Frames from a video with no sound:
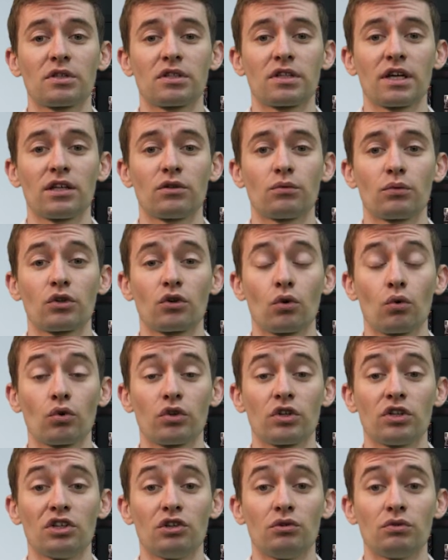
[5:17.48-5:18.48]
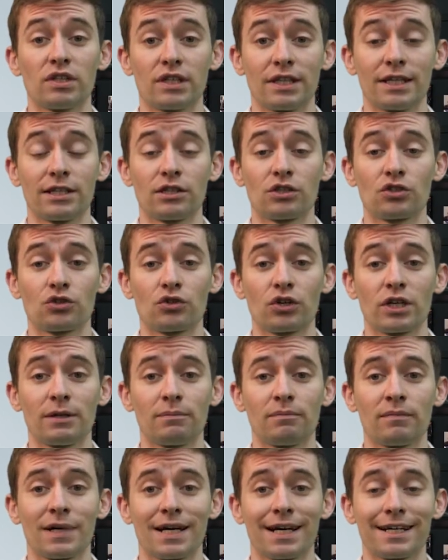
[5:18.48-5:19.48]
to date with all the news in the industry
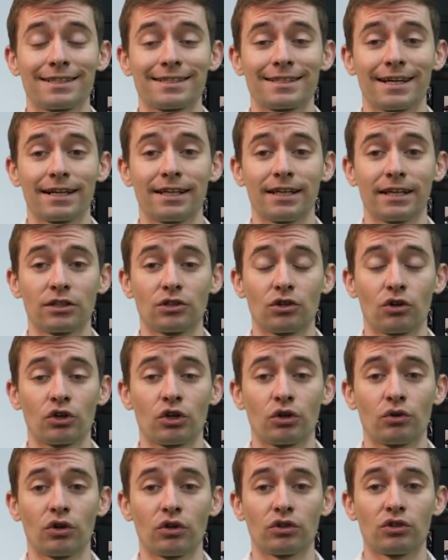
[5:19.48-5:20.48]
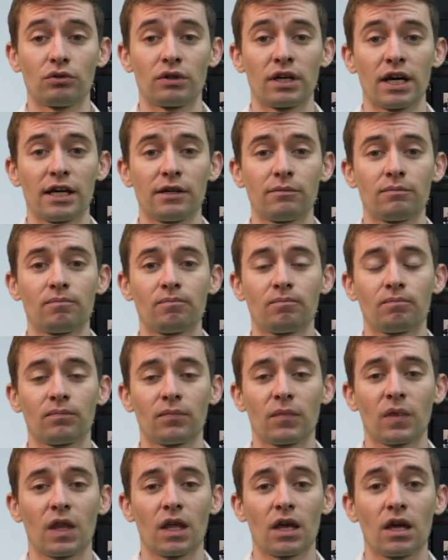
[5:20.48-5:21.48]
at signlink.co.uk.
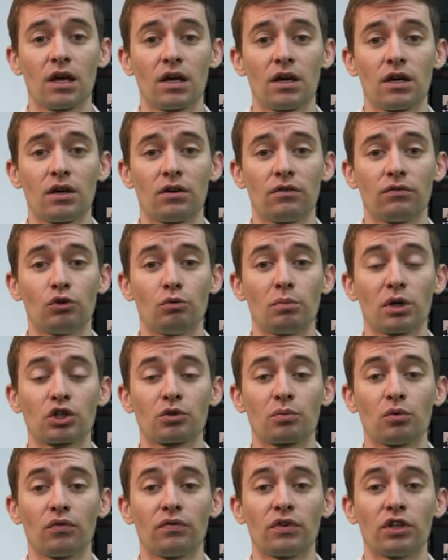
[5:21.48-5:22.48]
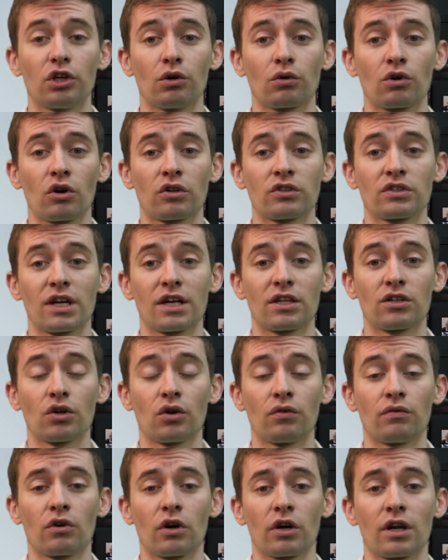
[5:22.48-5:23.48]
view much more video content
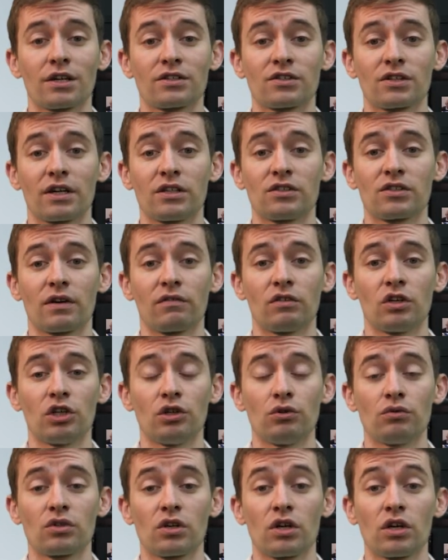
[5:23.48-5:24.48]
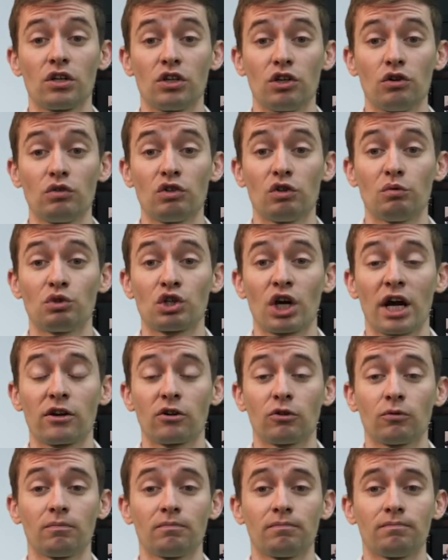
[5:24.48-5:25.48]
over on our Science 7 News YouTube
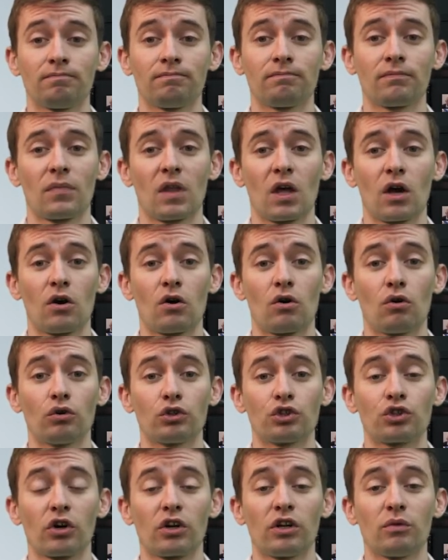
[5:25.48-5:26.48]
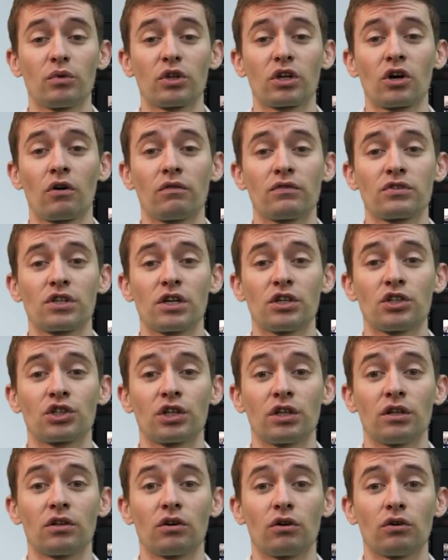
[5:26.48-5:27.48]
channel, or join in with the
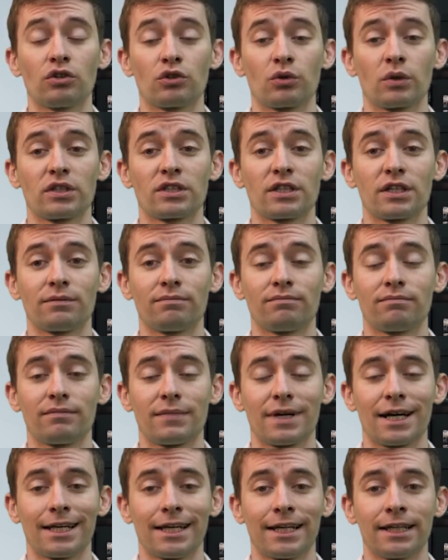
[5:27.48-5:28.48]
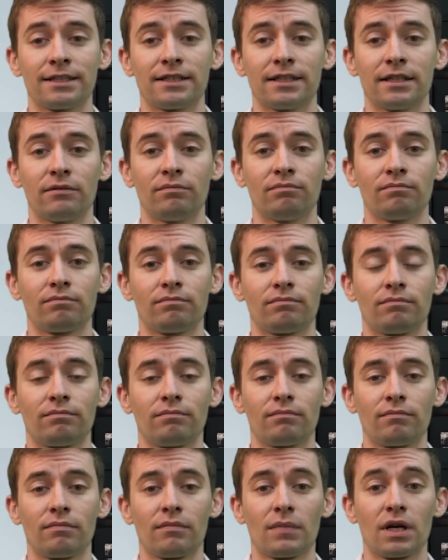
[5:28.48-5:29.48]
conversation on Twitter and LinkedIn.
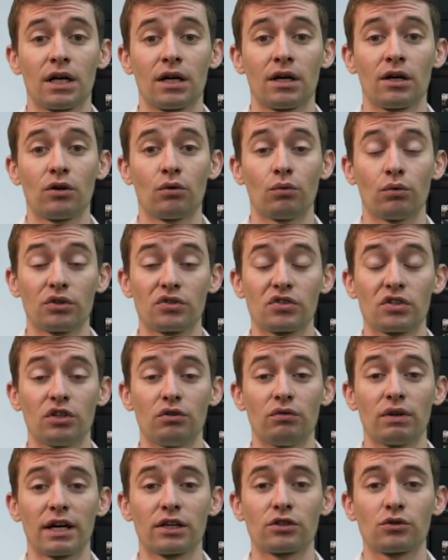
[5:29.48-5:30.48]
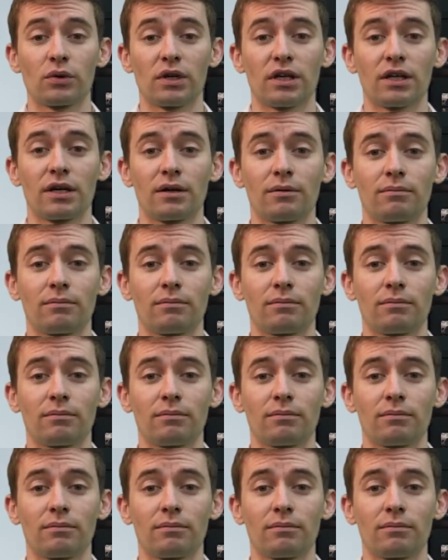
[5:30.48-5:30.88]
We'll see you next week.